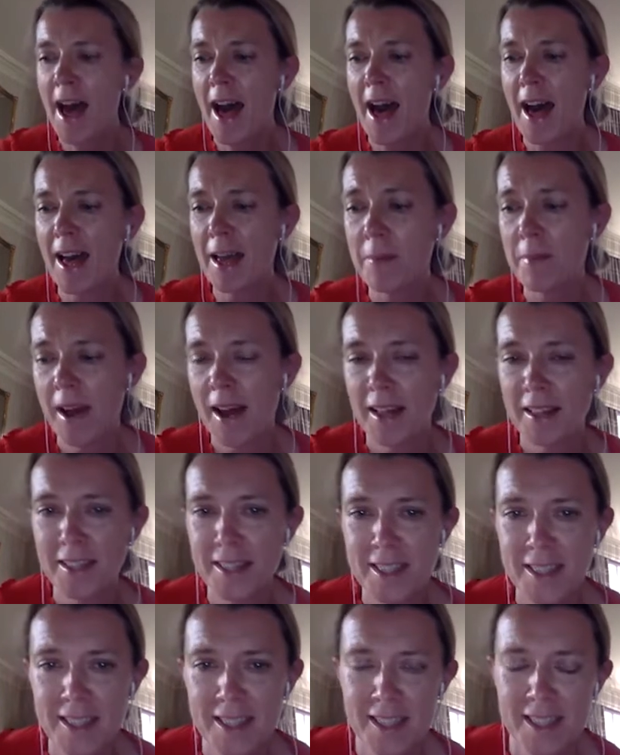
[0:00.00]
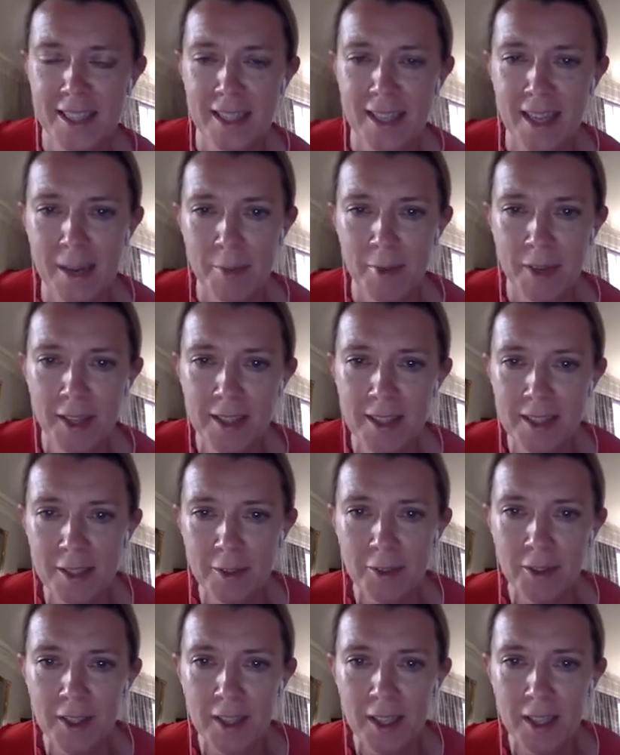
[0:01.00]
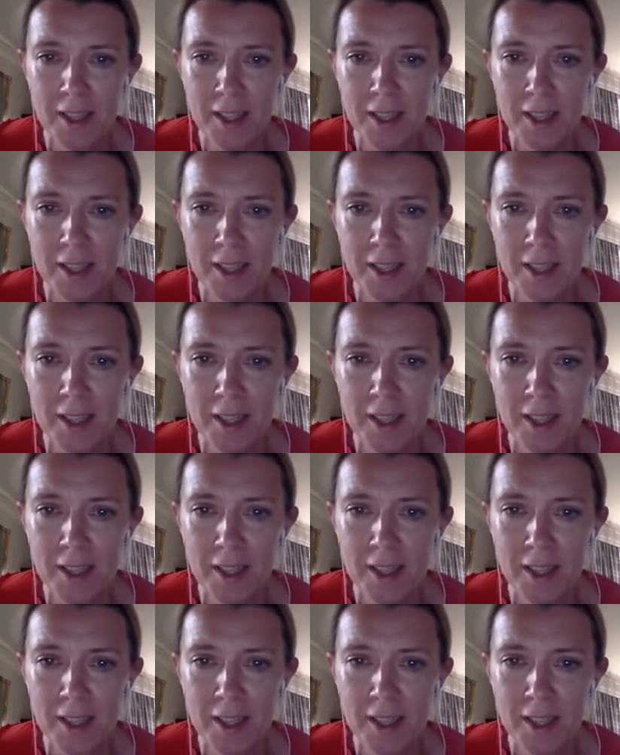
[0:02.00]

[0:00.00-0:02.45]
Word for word: I'm Alison Stillie. I'm a consultant clinical